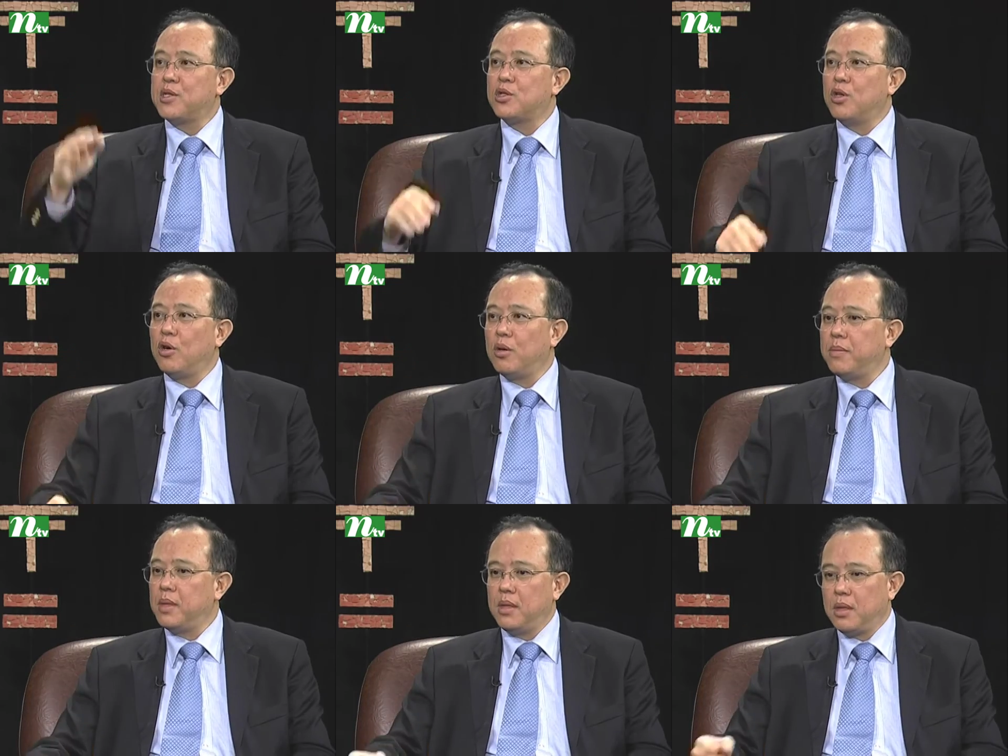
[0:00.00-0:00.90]
a
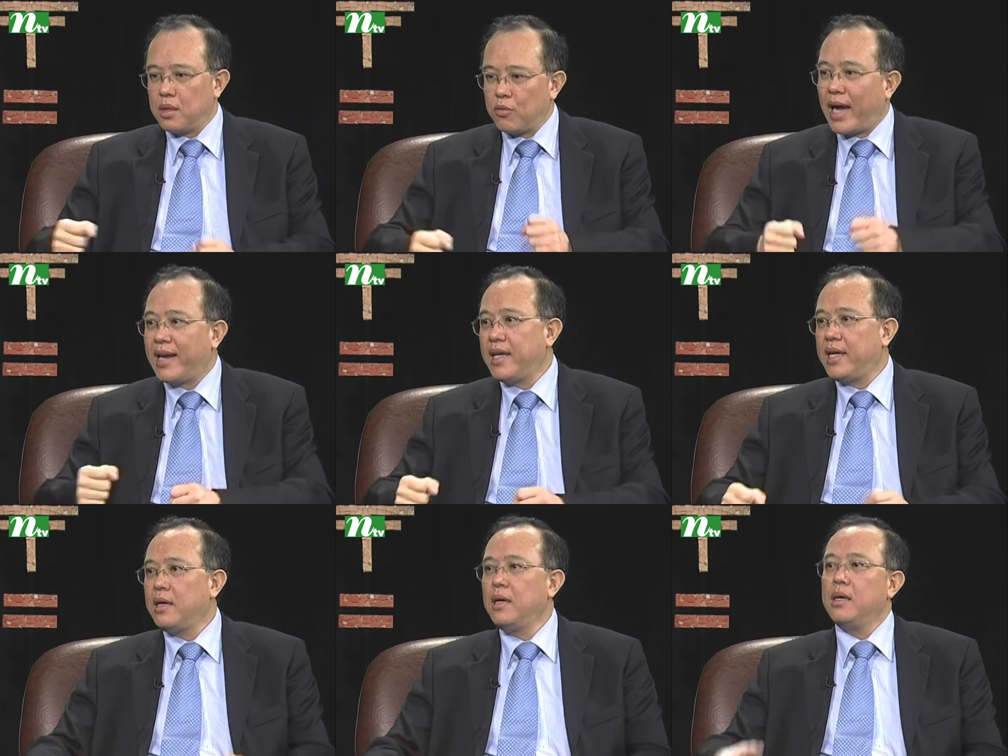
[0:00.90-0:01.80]
slope,
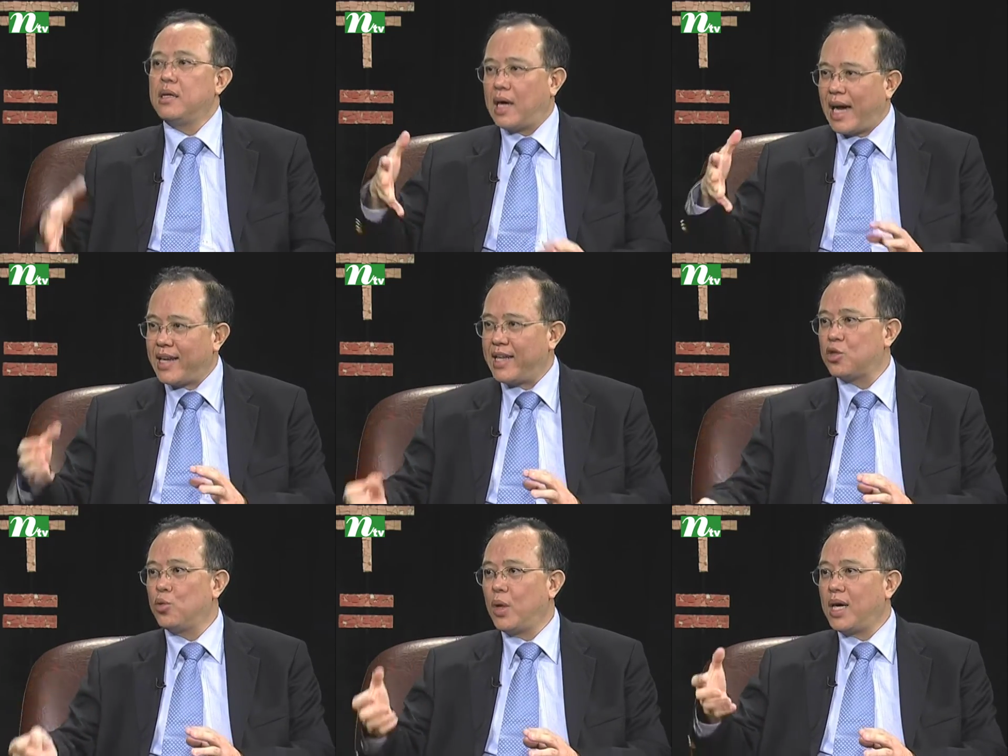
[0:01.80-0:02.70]
running, the heart has
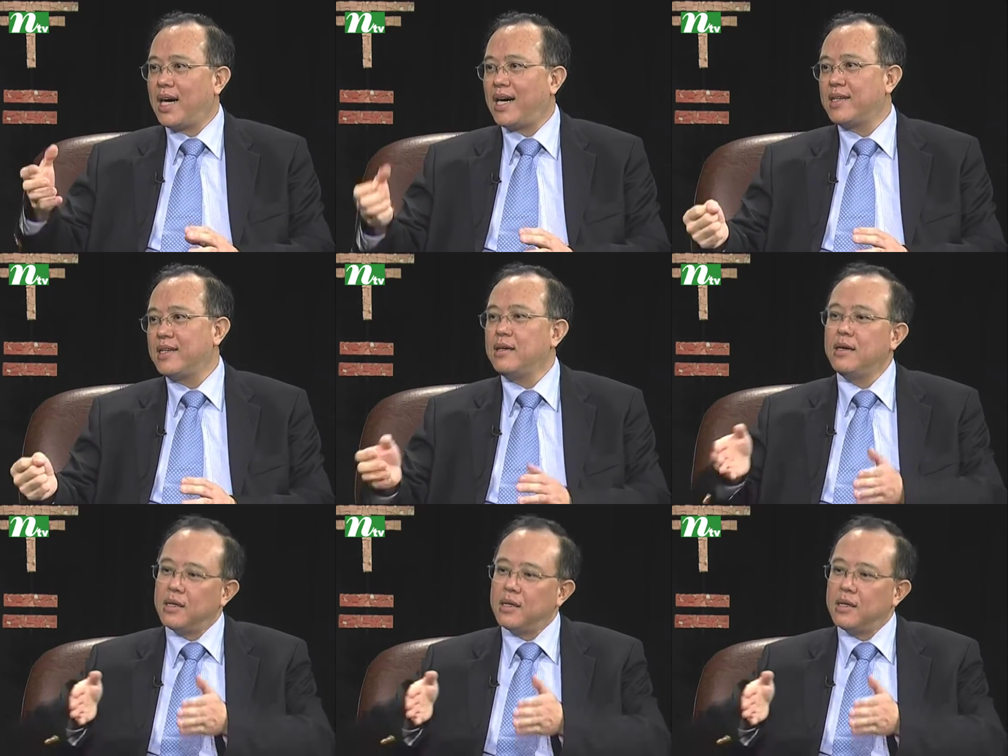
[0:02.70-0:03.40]
to work harder.